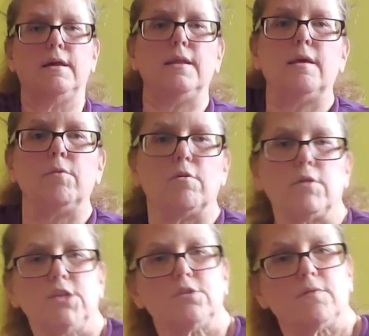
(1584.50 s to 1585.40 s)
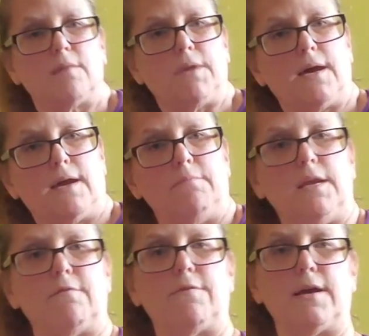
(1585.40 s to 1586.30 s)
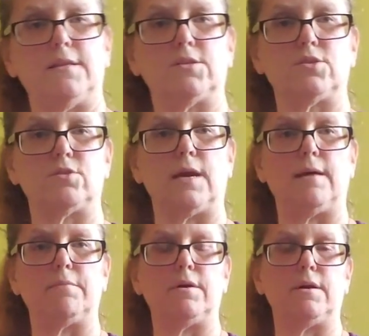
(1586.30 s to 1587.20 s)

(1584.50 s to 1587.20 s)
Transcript: And then I'm going to reach around behind me and find the strap.